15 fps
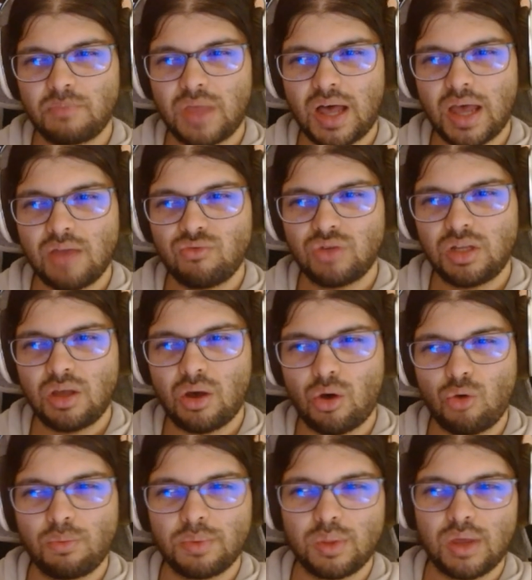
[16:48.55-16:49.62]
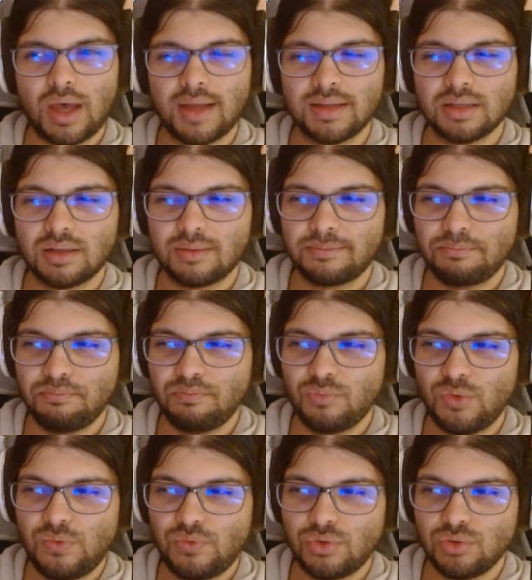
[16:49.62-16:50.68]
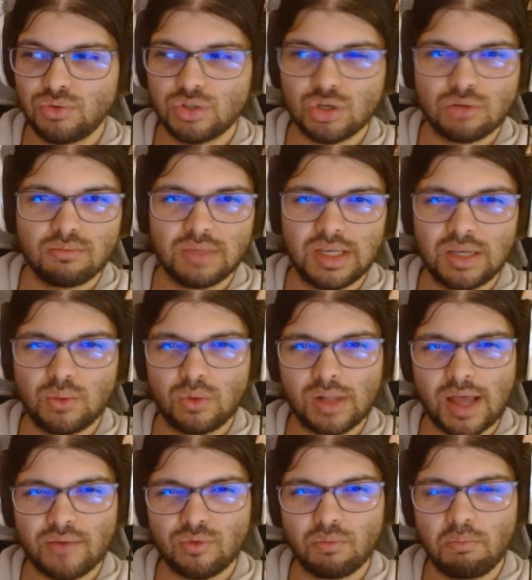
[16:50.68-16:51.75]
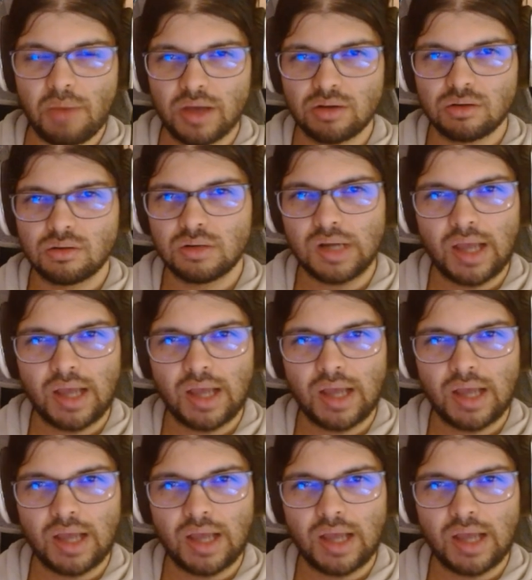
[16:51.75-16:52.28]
I really hope that future me will have a better